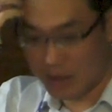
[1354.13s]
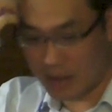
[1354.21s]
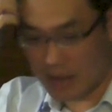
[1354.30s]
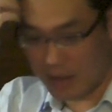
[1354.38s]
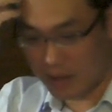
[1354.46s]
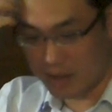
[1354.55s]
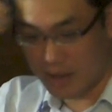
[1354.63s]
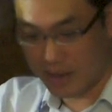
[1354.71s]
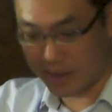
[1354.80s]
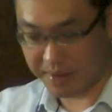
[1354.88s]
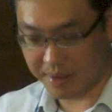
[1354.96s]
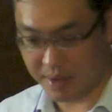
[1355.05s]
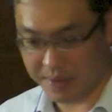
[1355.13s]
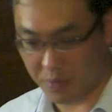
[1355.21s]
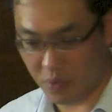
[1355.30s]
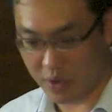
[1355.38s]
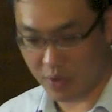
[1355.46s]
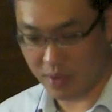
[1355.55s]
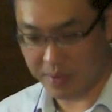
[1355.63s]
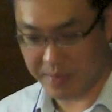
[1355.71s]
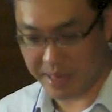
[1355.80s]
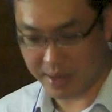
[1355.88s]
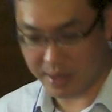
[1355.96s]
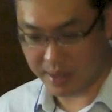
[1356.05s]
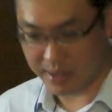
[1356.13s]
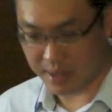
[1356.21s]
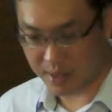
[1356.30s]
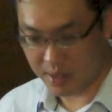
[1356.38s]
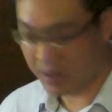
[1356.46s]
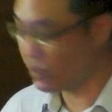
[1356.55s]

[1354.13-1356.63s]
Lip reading: the underlying molecular mechanism.